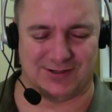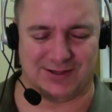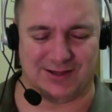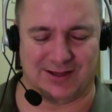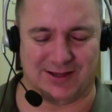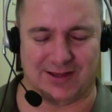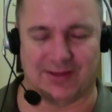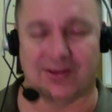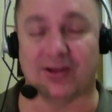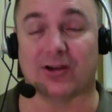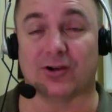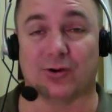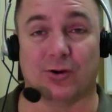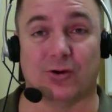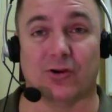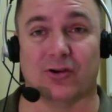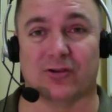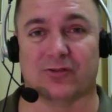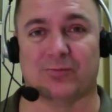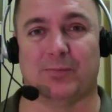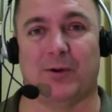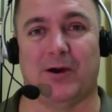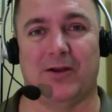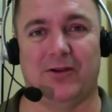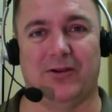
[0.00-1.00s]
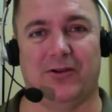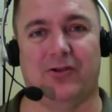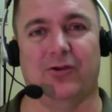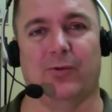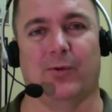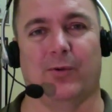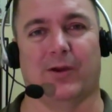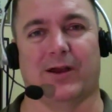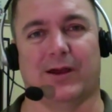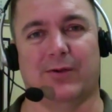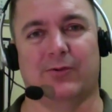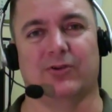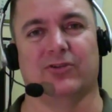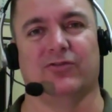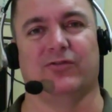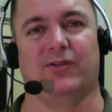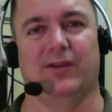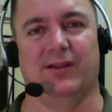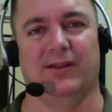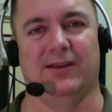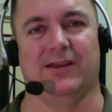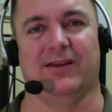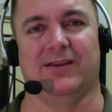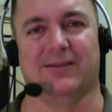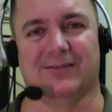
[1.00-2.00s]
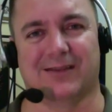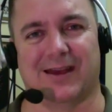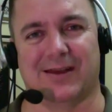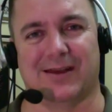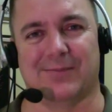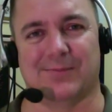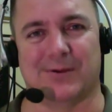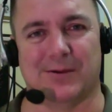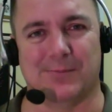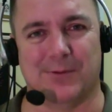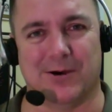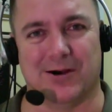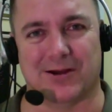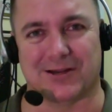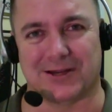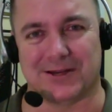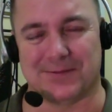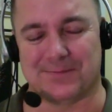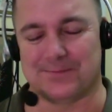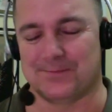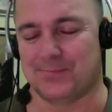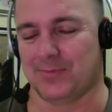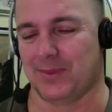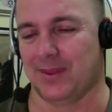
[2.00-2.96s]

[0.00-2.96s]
that corresponded to what I was feeling inside my body.